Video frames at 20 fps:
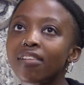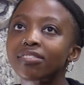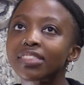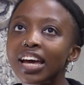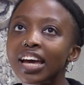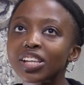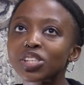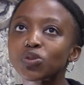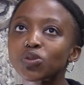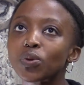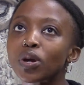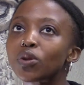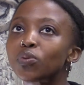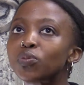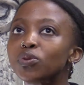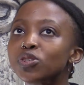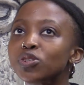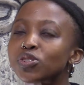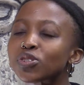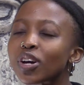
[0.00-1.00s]
that's when
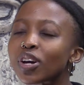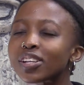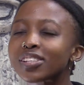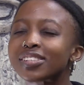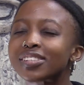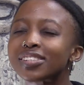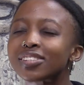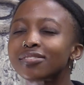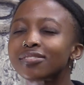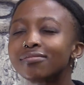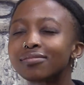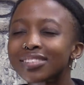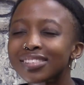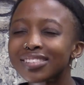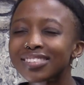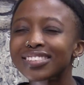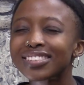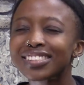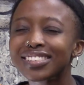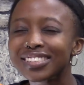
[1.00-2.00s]
we start to
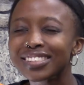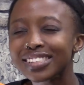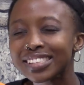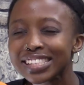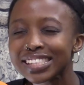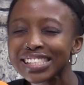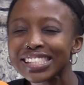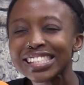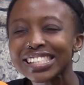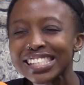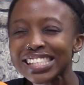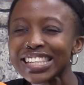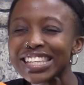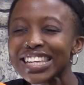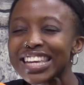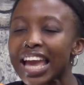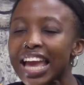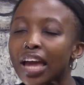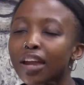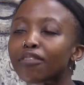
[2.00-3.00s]

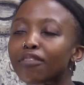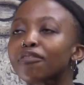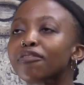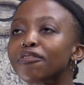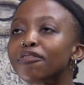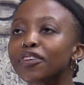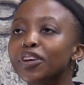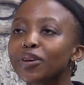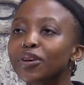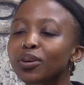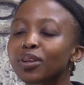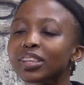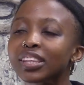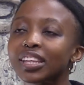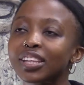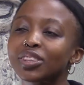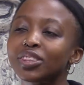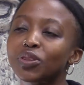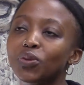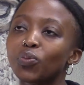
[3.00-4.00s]
see and feel
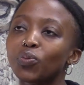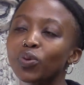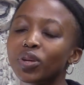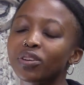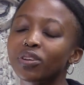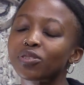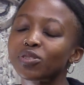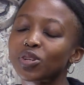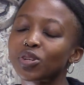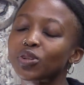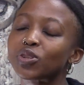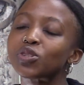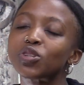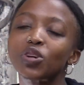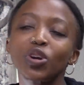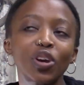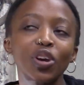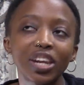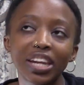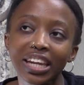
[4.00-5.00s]
that the wheels are
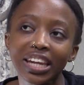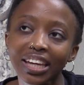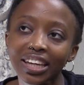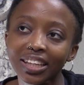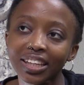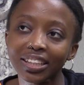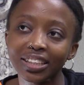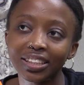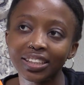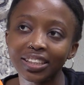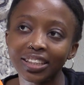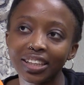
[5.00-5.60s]
turning.